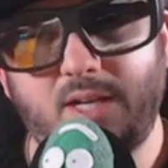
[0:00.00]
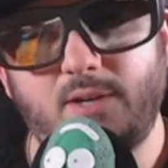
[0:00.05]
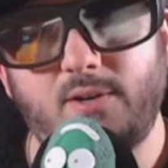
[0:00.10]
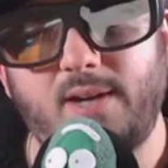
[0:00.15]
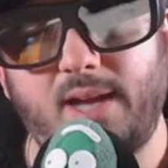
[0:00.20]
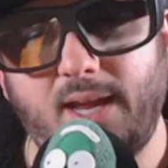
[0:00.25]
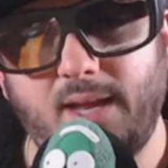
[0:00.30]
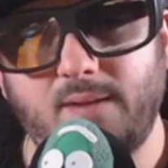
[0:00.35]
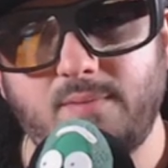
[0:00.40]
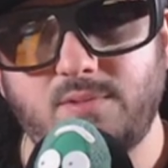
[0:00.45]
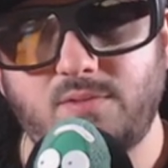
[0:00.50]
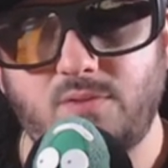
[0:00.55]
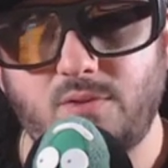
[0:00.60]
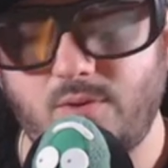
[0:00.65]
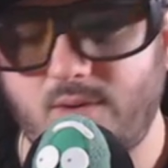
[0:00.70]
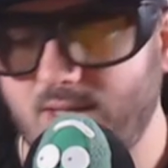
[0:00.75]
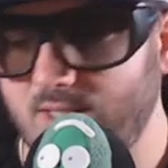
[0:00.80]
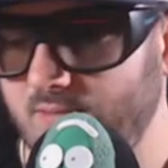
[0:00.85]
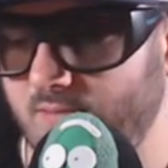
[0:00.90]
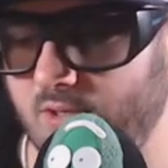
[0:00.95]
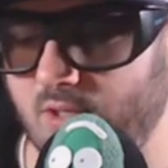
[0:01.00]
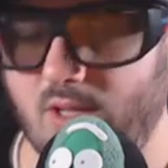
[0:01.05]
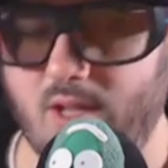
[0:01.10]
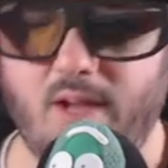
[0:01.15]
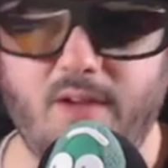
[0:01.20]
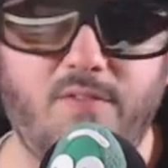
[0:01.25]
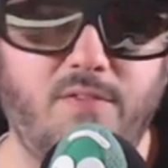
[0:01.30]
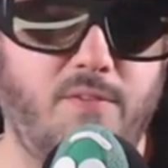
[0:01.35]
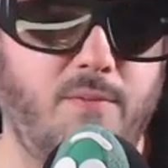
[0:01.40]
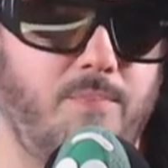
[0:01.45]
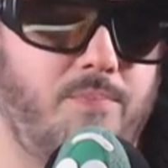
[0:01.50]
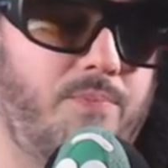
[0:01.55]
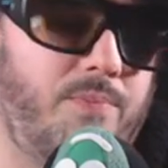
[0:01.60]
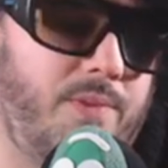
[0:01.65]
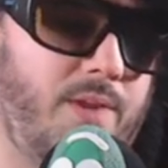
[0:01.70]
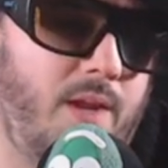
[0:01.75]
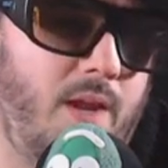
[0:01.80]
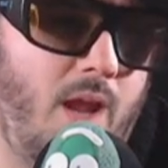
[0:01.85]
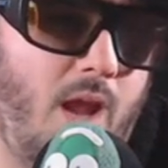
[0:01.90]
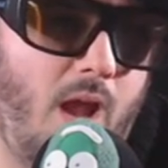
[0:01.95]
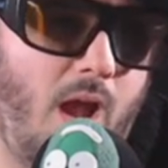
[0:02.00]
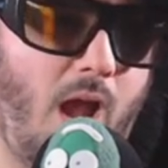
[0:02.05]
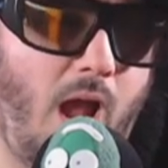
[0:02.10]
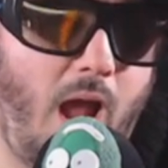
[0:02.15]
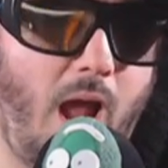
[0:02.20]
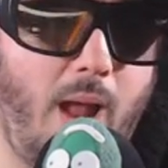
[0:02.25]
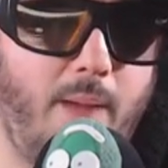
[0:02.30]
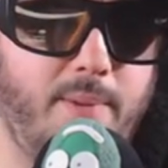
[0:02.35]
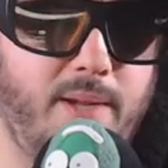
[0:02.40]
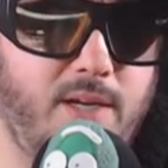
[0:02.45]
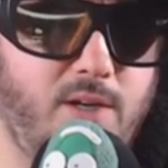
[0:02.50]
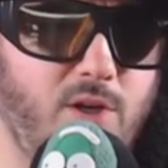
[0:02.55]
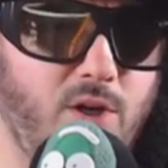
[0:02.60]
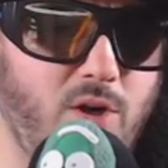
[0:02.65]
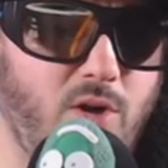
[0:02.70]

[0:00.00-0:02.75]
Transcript: games for the rest of her life? I mean, good on